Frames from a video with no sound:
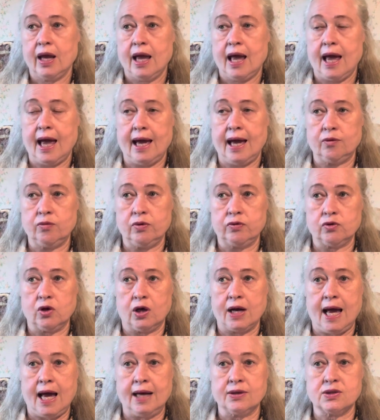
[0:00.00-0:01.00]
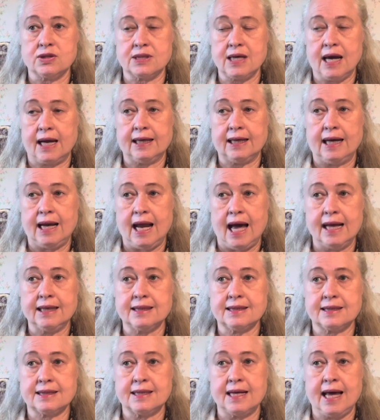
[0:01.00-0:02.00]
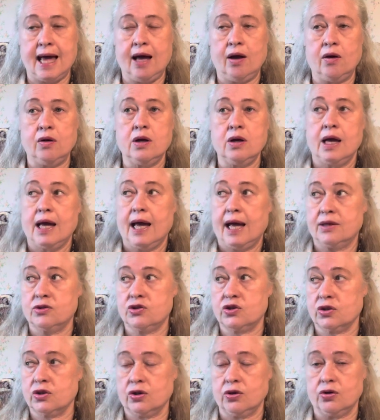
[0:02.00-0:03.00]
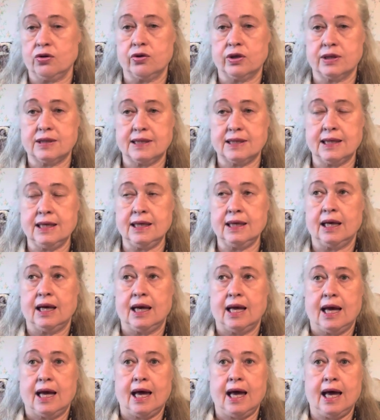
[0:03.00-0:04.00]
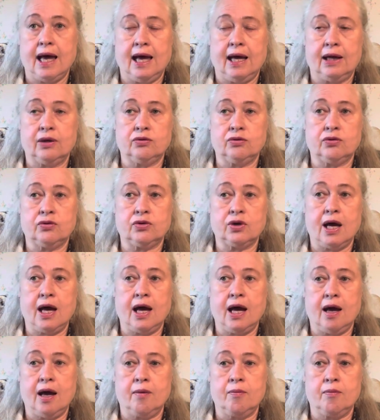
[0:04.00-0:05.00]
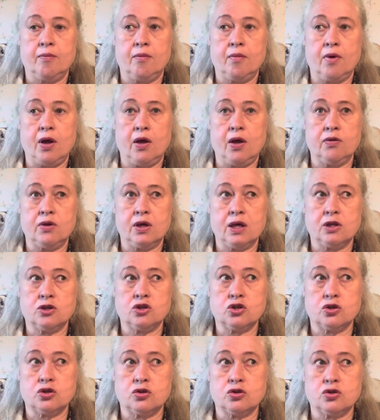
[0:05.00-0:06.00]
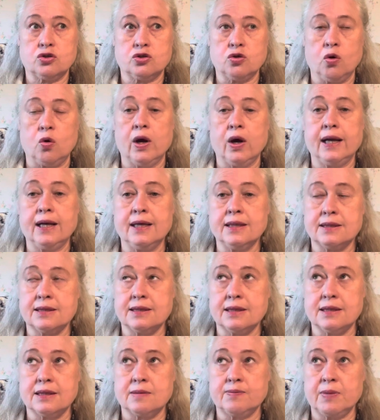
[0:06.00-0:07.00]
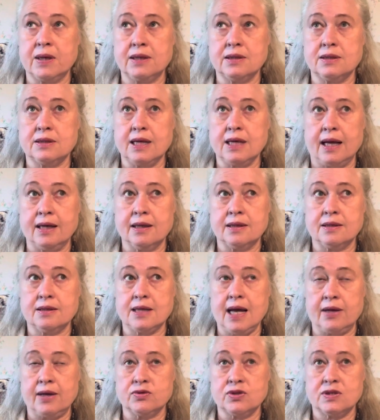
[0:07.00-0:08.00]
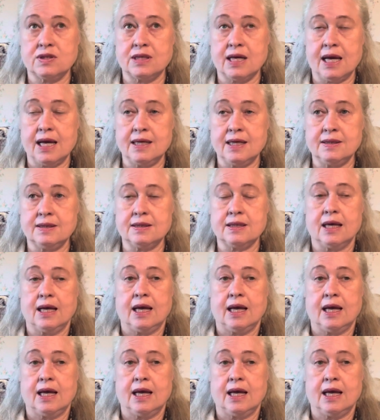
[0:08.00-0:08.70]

and we've got outside lights now and security. And um, the toilet has been done downstairs.